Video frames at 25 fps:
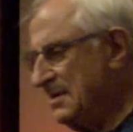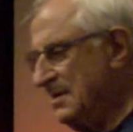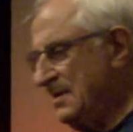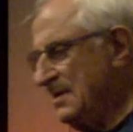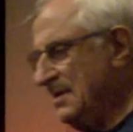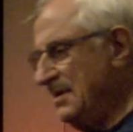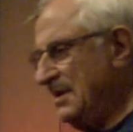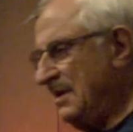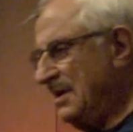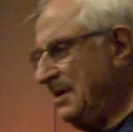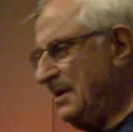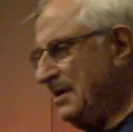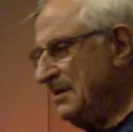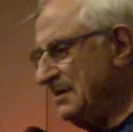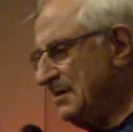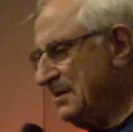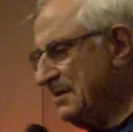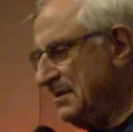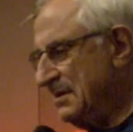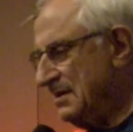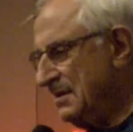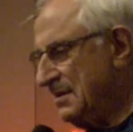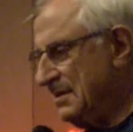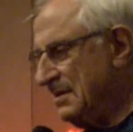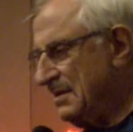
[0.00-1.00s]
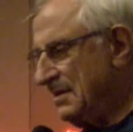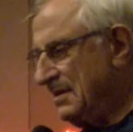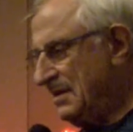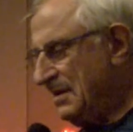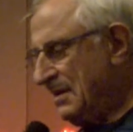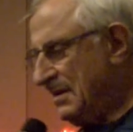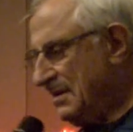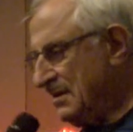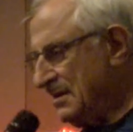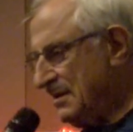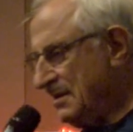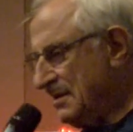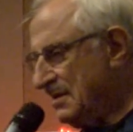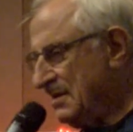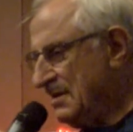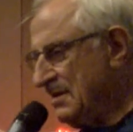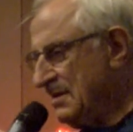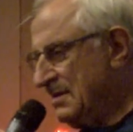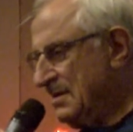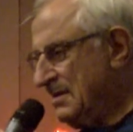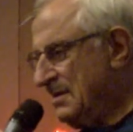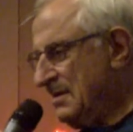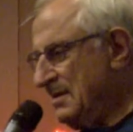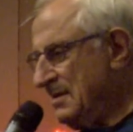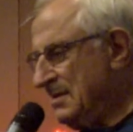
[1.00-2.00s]

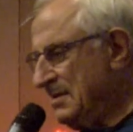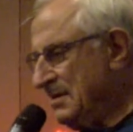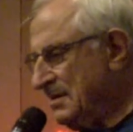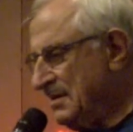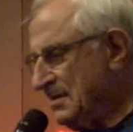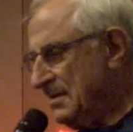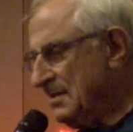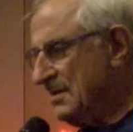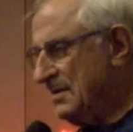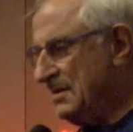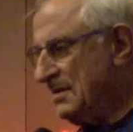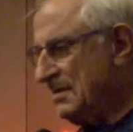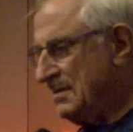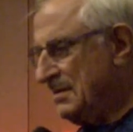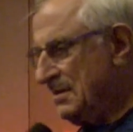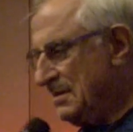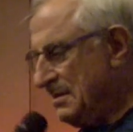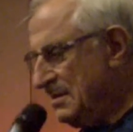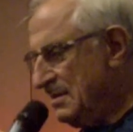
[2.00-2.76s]
Nothing is said.